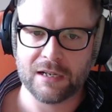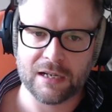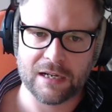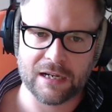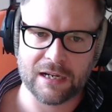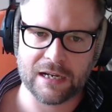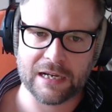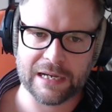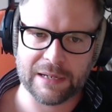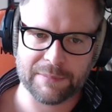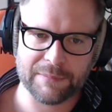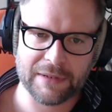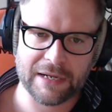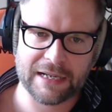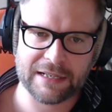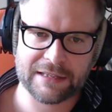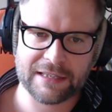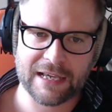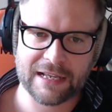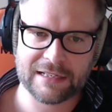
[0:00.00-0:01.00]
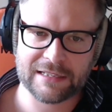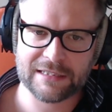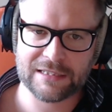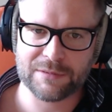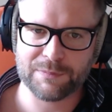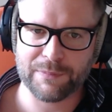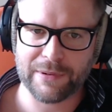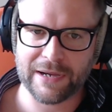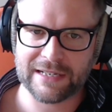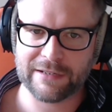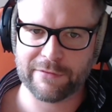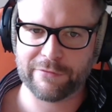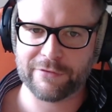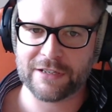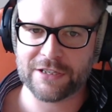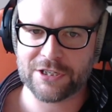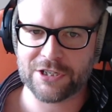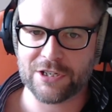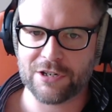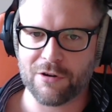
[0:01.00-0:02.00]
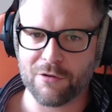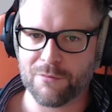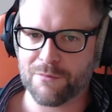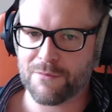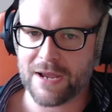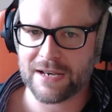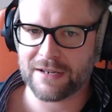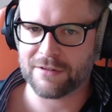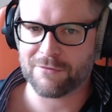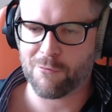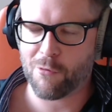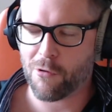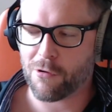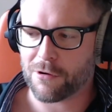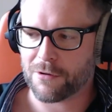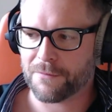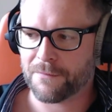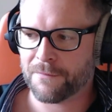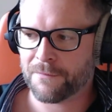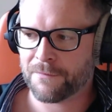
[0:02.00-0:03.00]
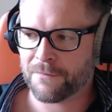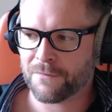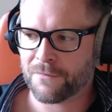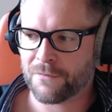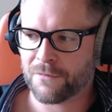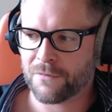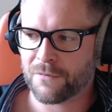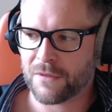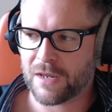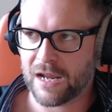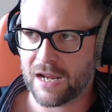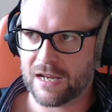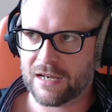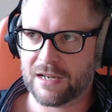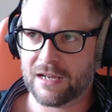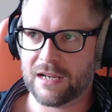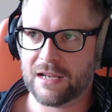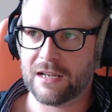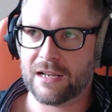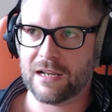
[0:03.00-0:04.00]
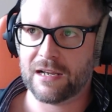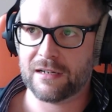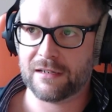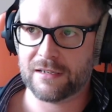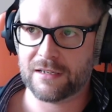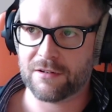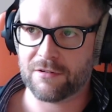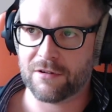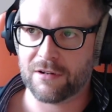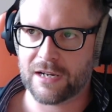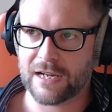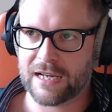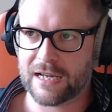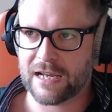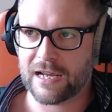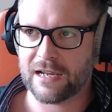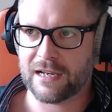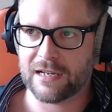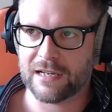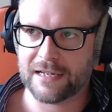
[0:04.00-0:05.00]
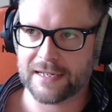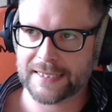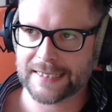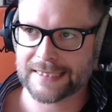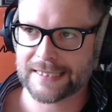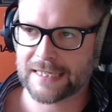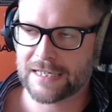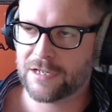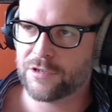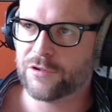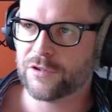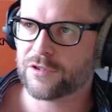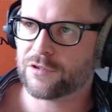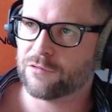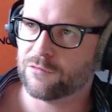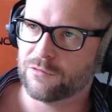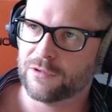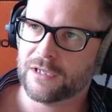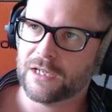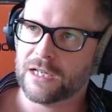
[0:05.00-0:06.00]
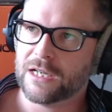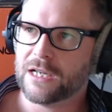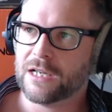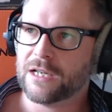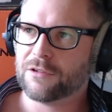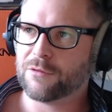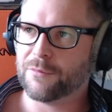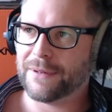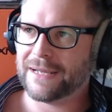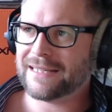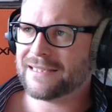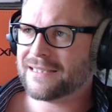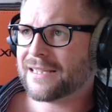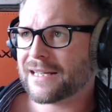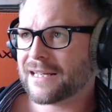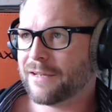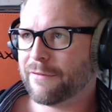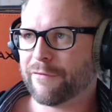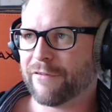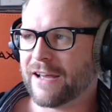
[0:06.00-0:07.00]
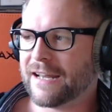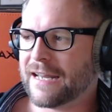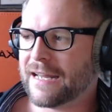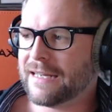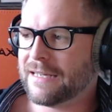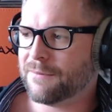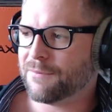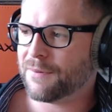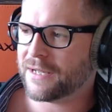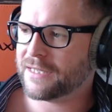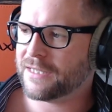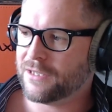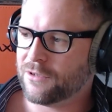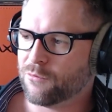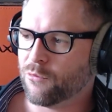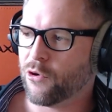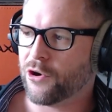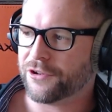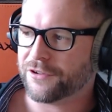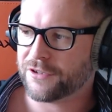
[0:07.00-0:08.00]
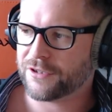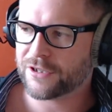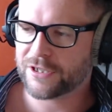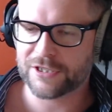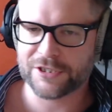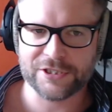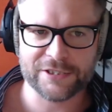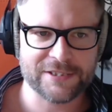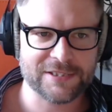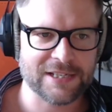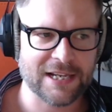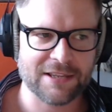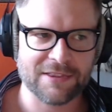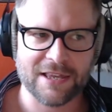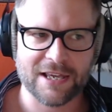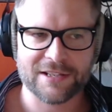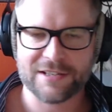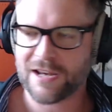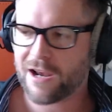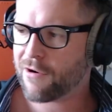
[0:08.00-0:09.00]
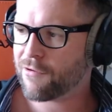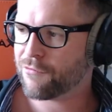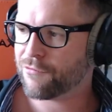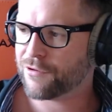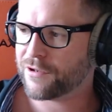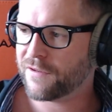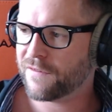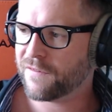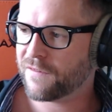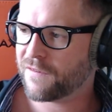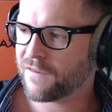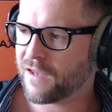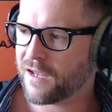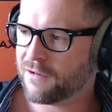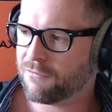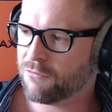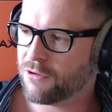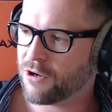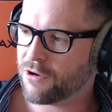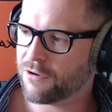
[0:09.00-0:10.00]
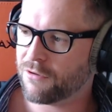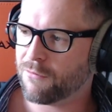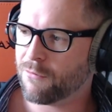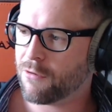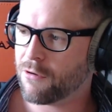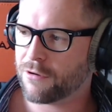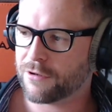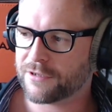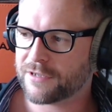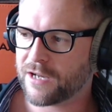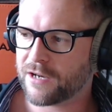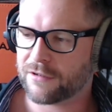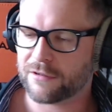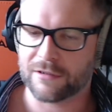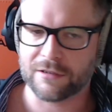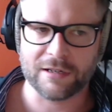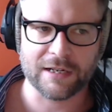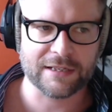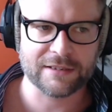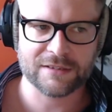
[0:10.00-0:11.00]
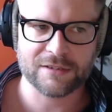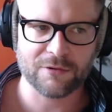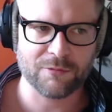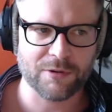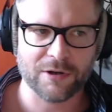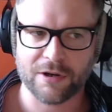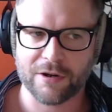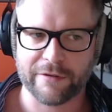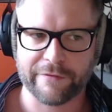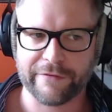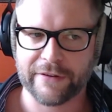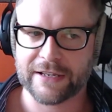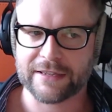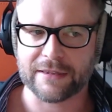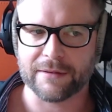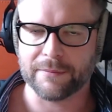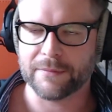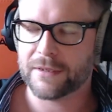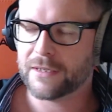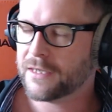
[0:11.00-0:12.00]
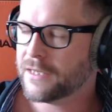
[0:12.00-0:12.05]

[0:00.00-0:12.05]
And that is by definition open-ended war. And a excuse to basically fight anybody you want. You can just say they're terrorists and we're on a war on terror, and so we're going to fight them.